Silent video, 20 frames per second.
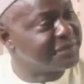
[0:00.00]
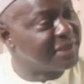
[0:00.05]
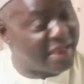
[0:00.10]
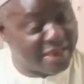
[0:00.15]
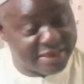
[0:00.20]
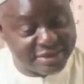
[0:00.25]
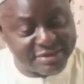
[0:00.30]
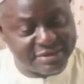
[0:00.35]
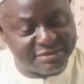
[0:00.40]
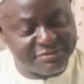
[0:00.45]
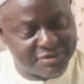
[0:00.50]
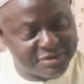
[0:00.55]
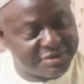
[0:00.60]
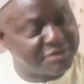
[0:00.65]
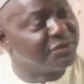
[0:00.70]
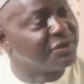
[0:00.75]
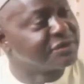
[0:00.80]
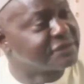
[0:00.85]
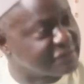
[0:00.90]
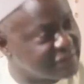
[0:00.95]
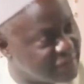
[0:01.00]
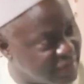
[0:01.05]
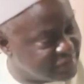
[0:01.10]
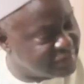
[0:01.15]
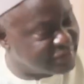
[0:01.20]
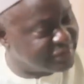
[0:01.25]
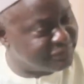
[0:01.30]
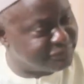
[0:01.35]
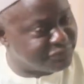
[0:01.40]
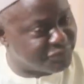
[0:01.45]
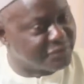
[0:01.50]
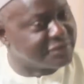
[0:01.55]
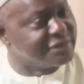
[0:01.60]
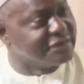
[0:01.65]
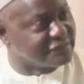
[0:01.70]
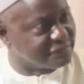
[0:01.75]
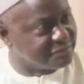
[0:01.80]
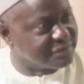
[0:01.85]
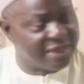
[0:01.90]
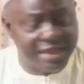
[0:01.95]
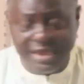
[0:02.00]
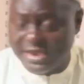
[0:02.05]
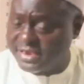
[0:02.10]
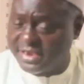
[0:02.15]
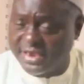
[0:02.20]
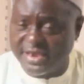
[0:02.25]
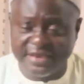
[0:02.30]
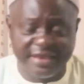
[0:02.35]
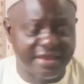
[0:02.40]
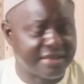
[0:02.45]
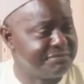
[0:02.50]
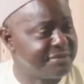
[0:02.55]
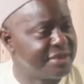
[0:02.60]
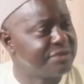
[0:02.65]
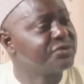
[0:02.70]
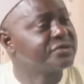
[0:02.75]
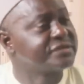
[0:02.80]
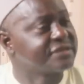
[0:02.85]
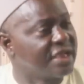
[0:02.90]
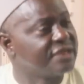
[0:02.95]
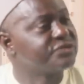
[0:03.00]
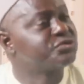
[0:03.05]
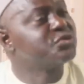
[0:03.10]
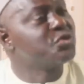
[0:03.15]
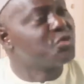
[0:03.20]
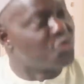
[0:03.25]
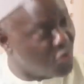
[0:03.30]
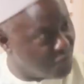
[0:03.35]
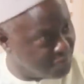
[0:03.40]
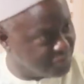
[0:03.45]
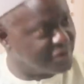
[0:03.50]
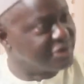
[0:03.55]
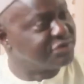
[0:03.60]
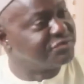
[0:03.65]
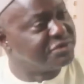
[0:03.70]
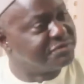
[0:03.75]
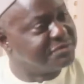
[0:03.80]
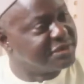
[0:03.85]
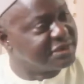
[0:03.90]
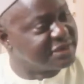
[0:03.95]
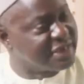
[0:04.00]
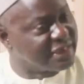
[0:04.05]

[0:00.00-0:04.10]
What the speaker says: And he was threatened for this. Yeah. Ben was asked to cooperate with me.